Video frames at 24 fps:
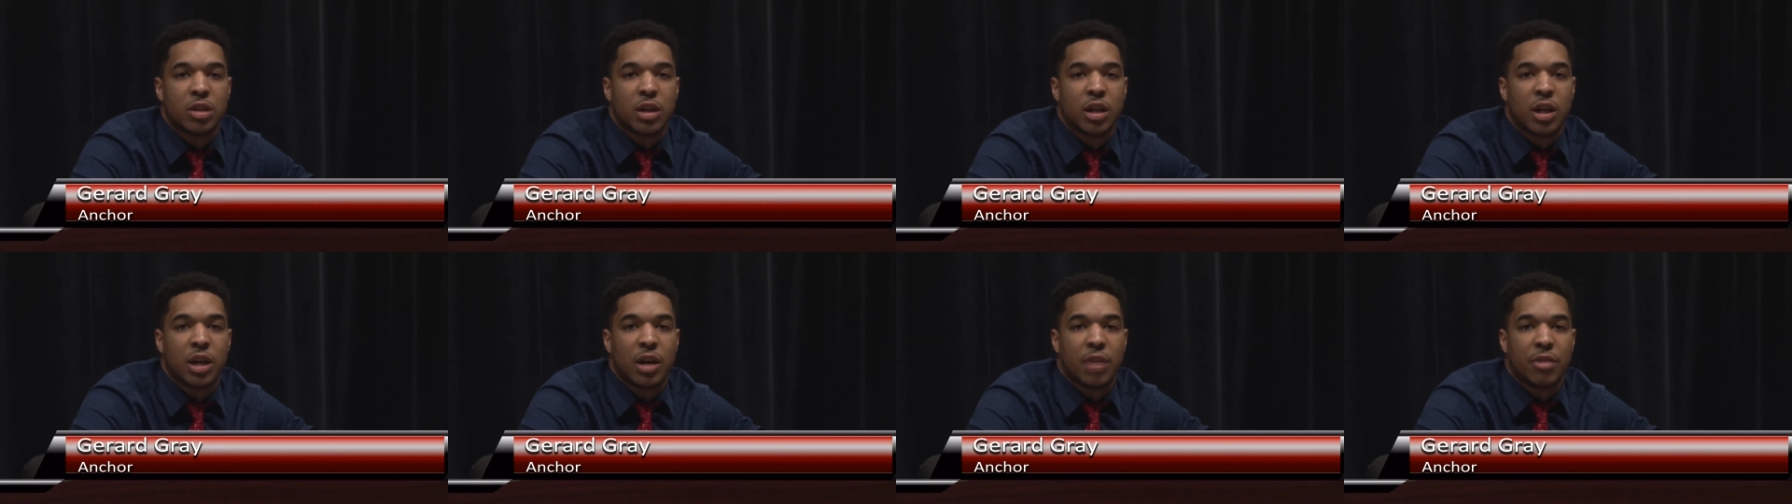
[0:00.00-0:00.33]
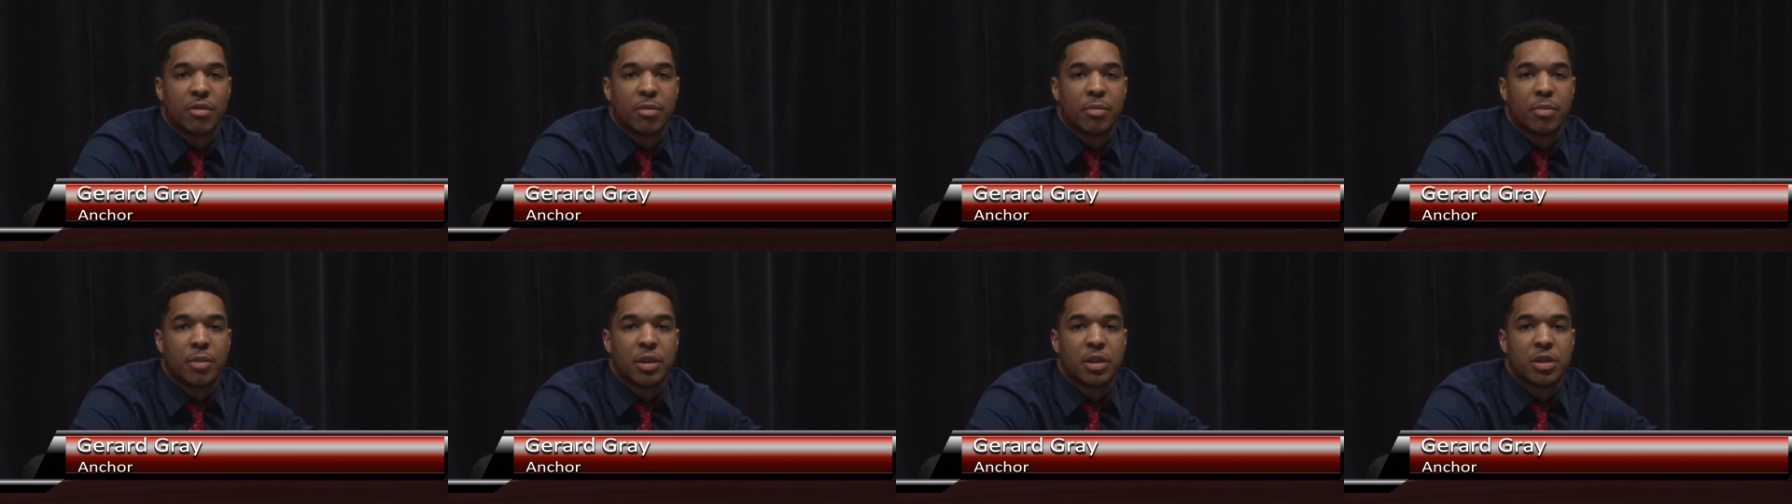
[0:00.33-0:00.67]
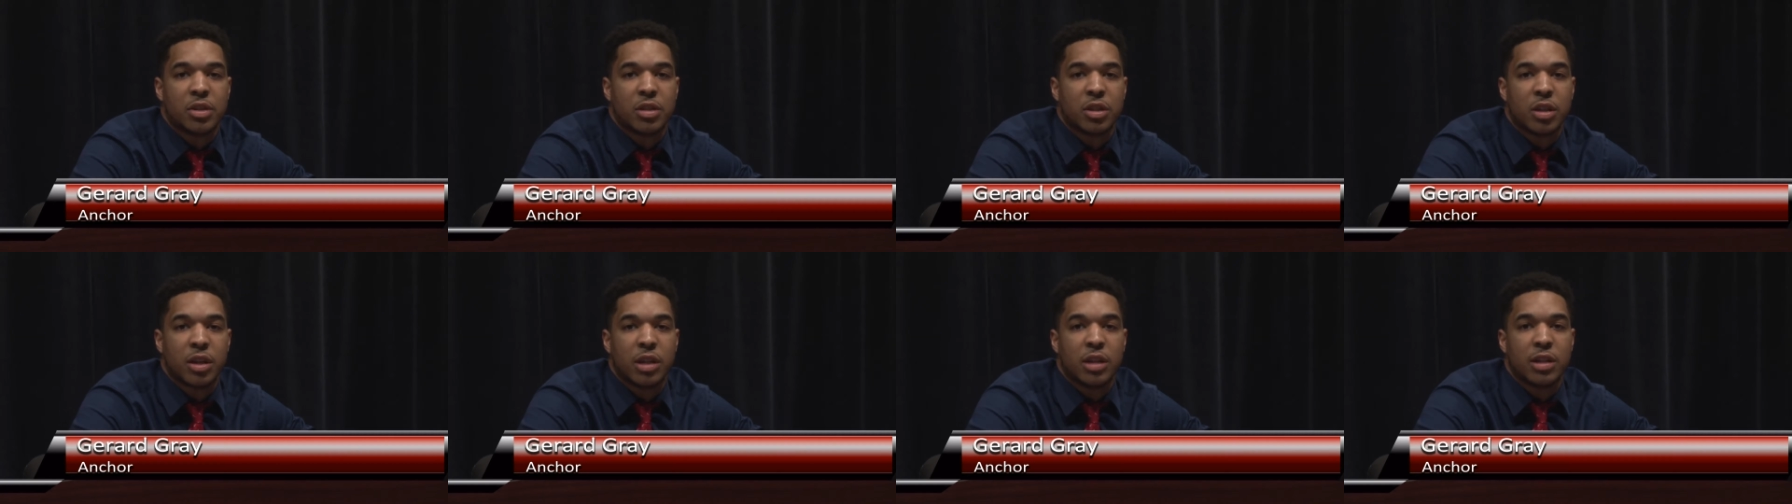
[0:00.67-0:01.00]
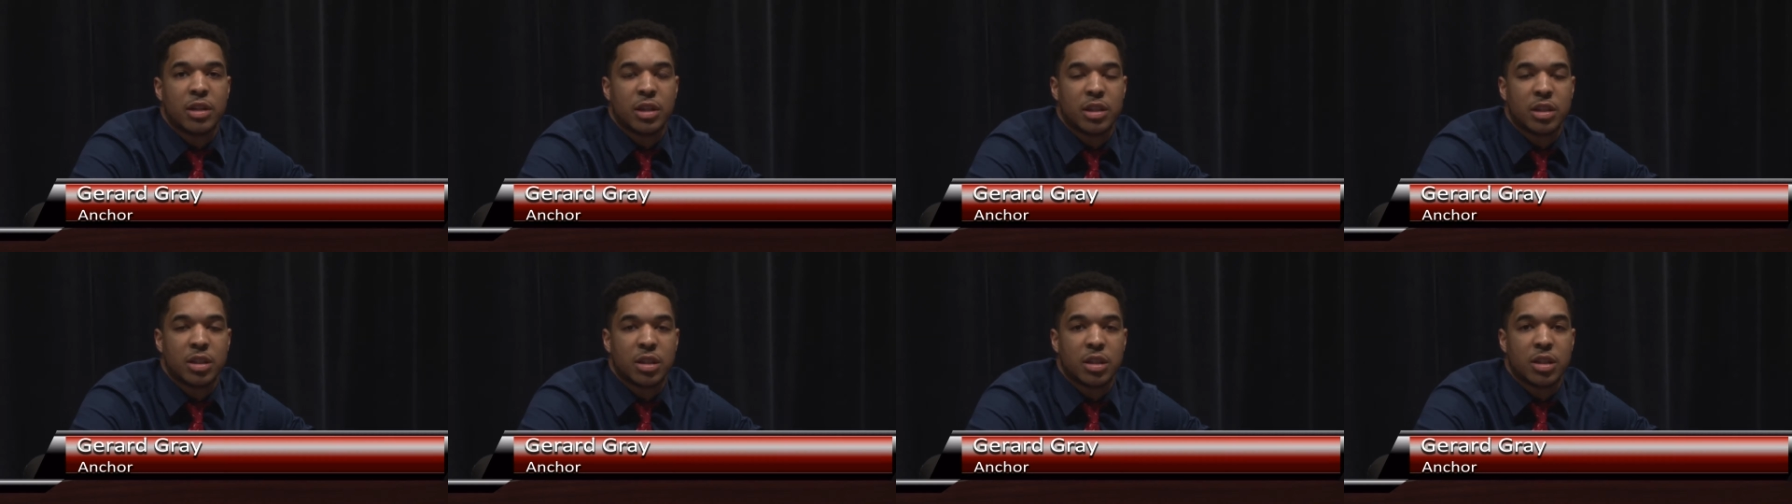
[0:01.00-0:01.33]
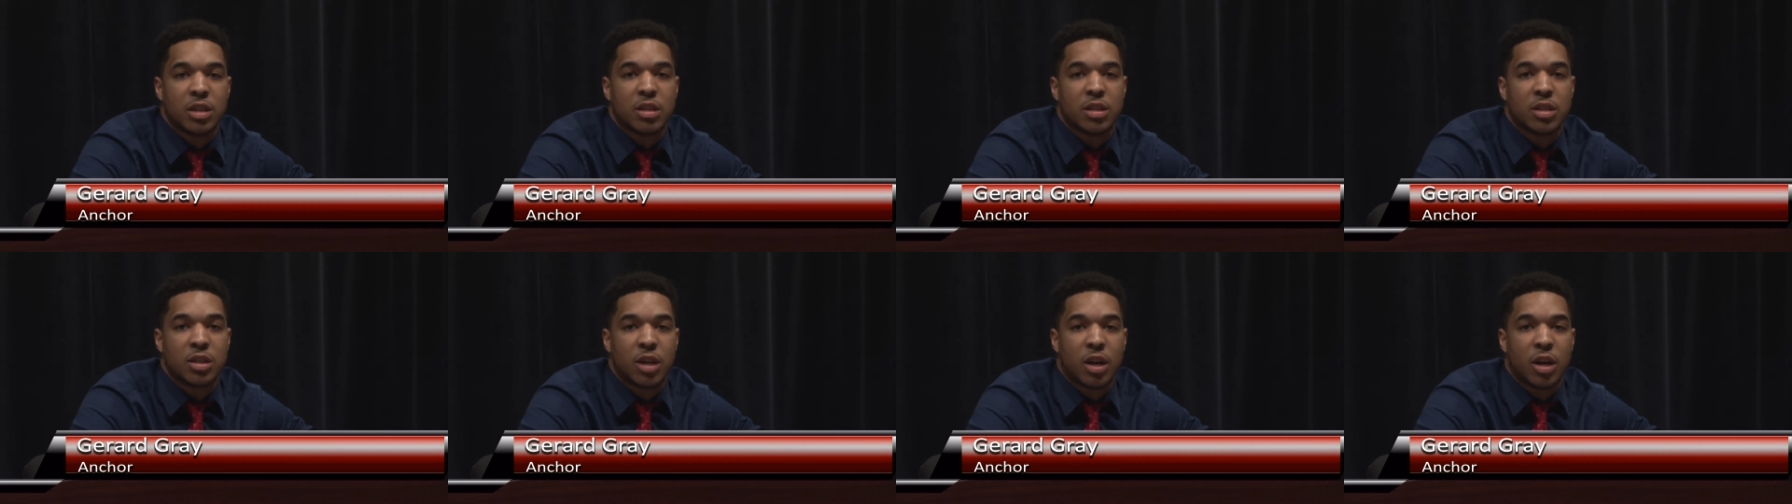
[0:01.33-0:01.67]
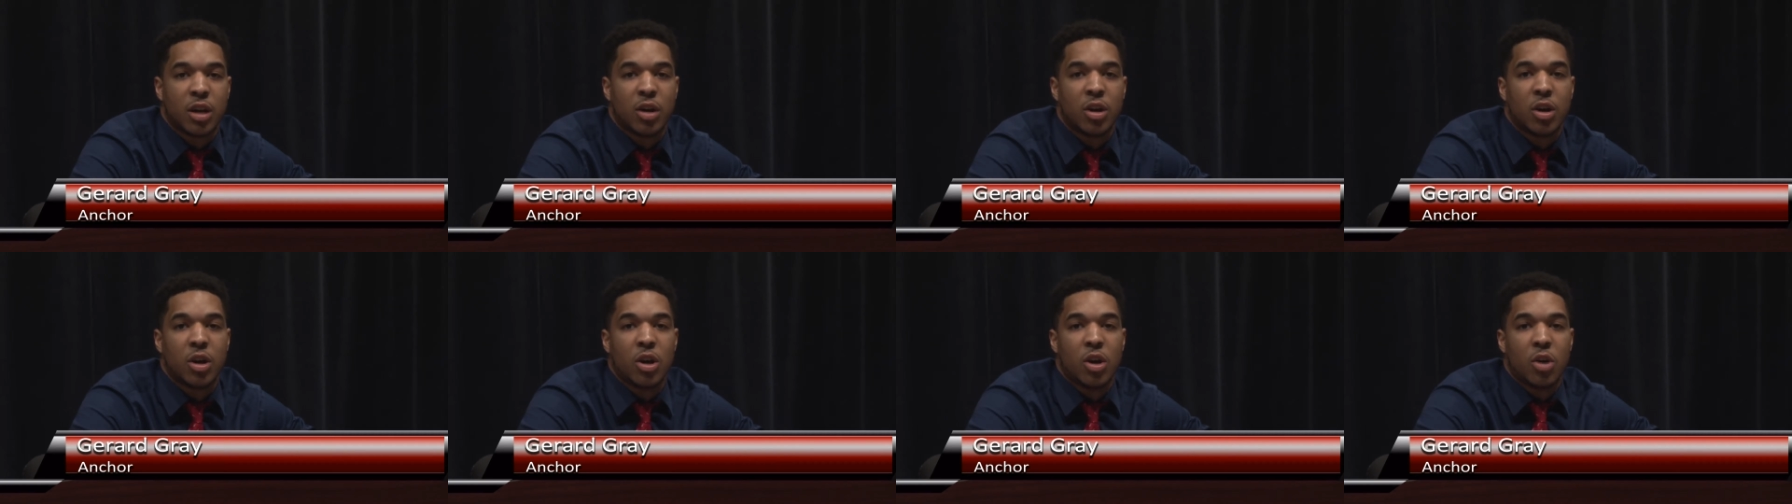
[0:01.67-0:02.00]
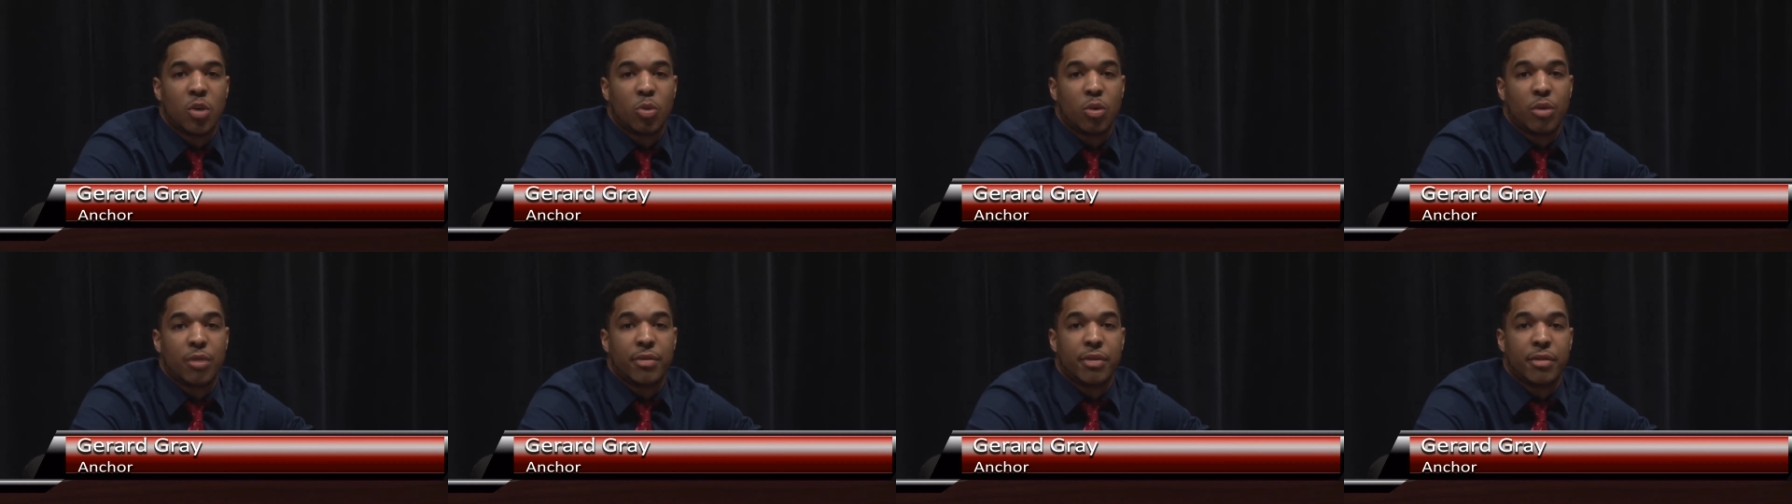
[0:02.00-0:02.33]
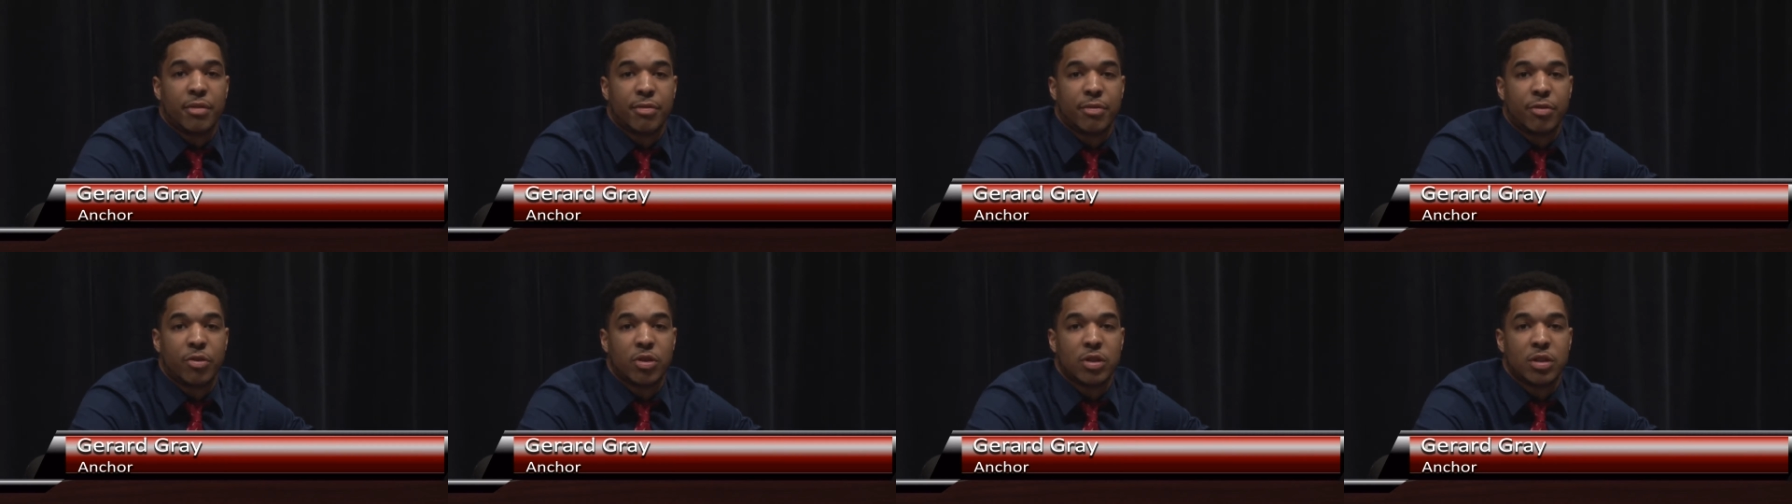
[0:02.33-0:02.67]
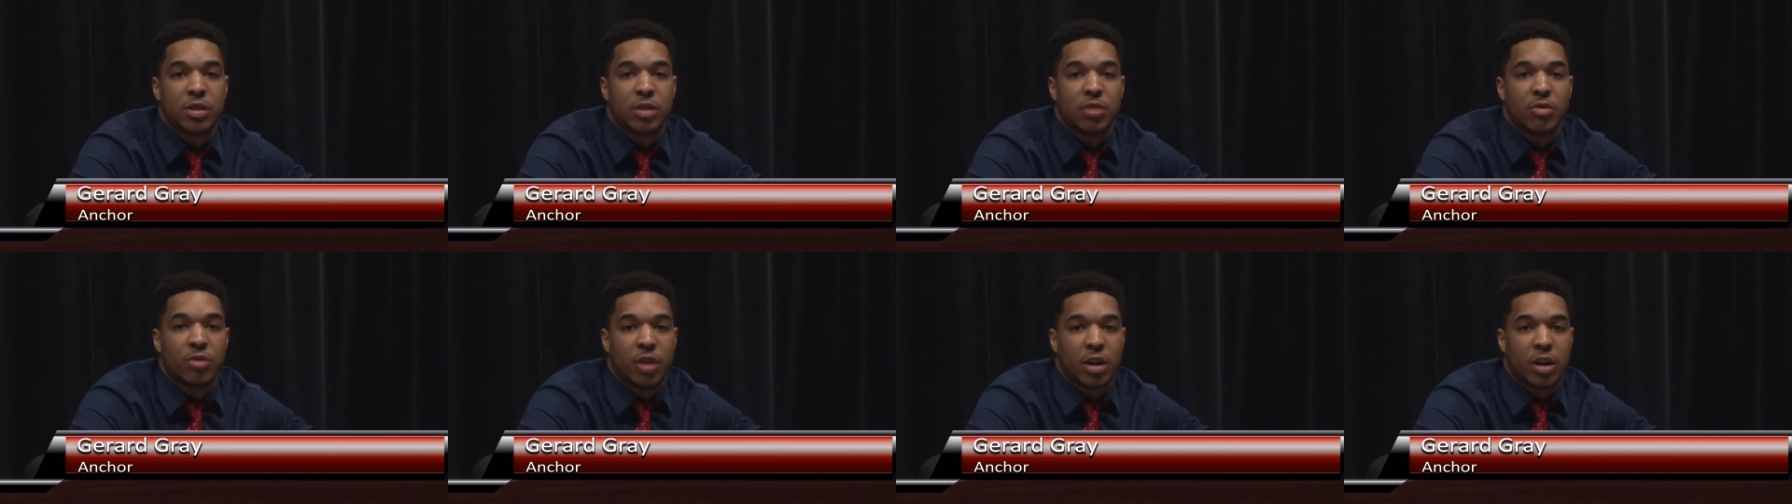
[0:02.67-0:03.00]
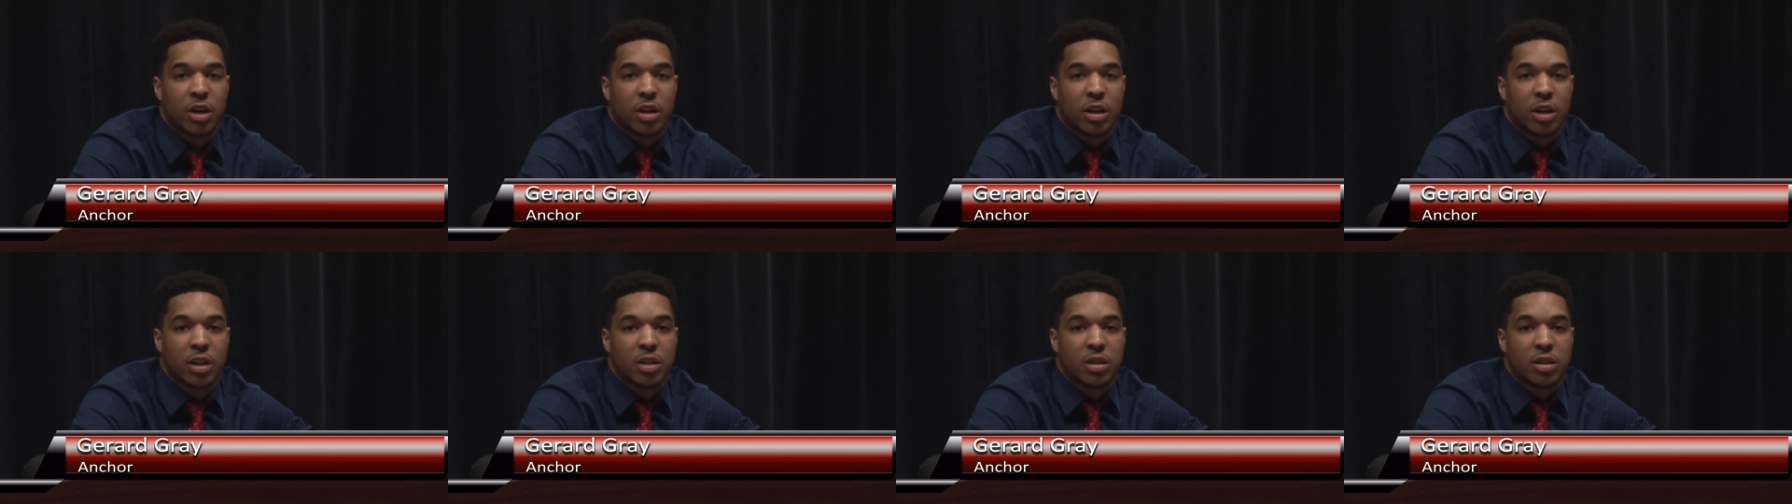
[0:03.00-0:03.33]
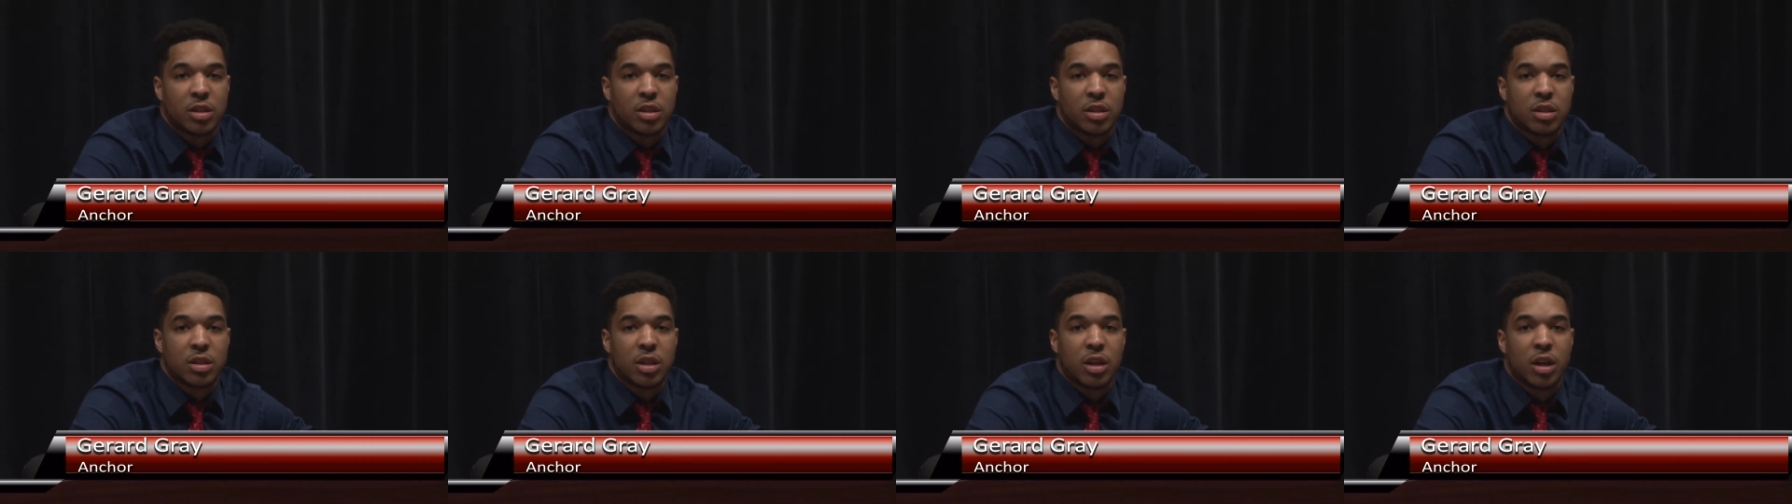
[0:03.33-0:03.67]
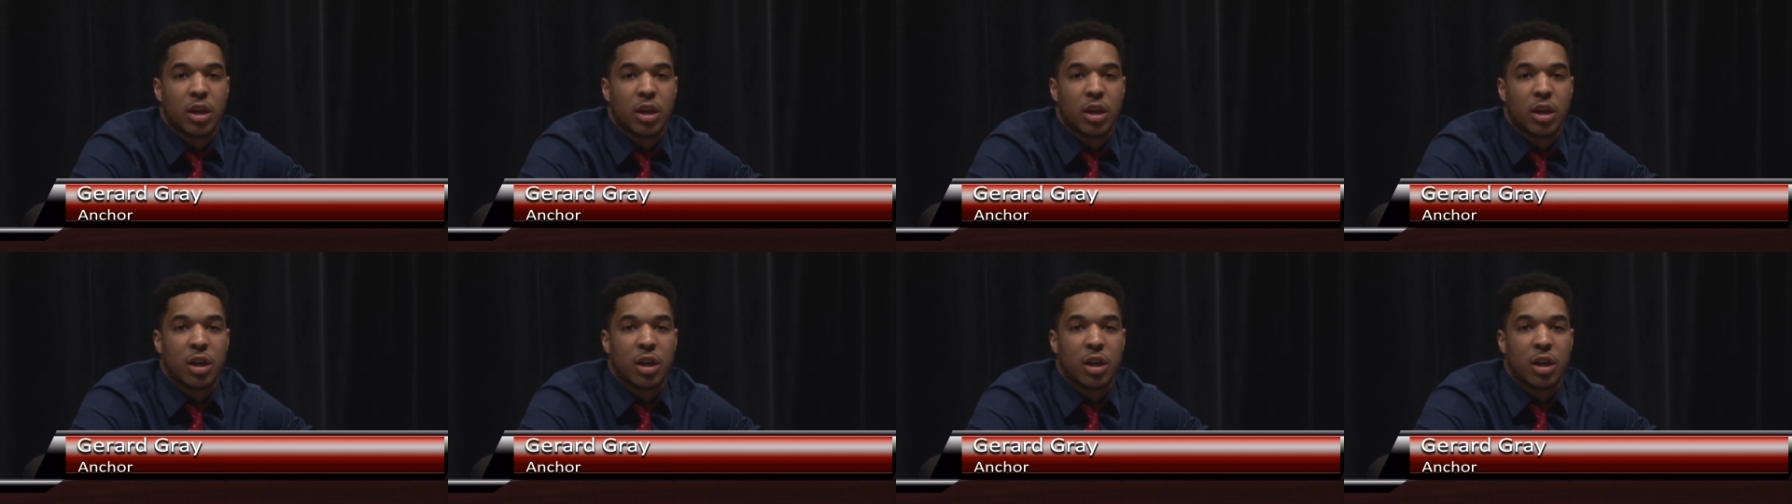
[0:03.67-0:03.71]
the government should initially start with enforcing regulations.